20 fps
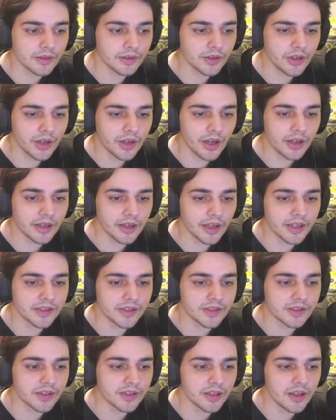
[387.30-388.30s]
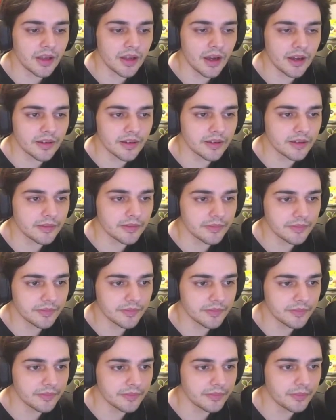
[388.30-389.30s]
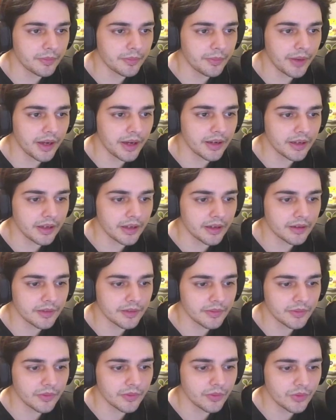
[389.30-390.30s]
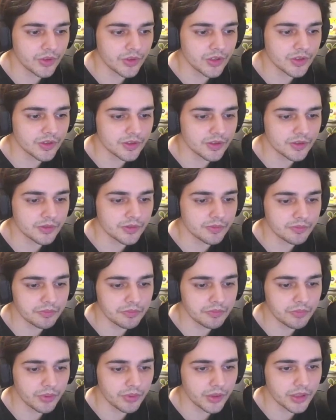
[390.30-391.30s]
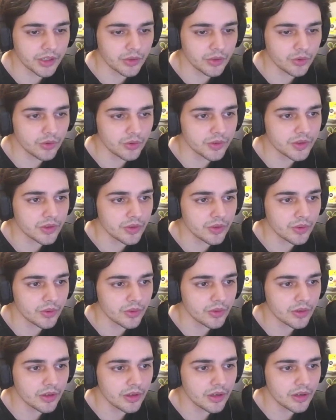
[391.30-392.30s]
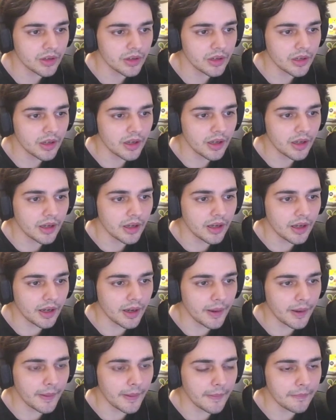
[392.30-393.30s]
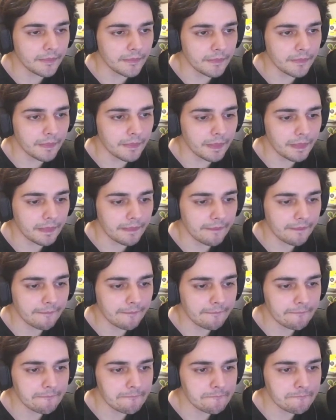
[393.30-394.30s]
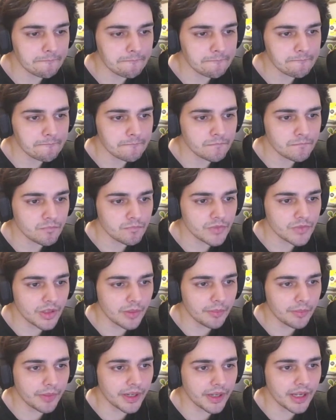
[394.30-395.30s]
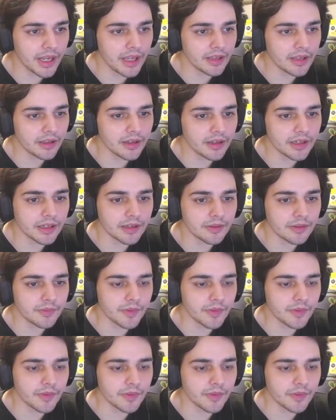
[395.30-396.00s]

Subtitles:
got a nice Zenyatta painting, which is pretty cool too. But again, like,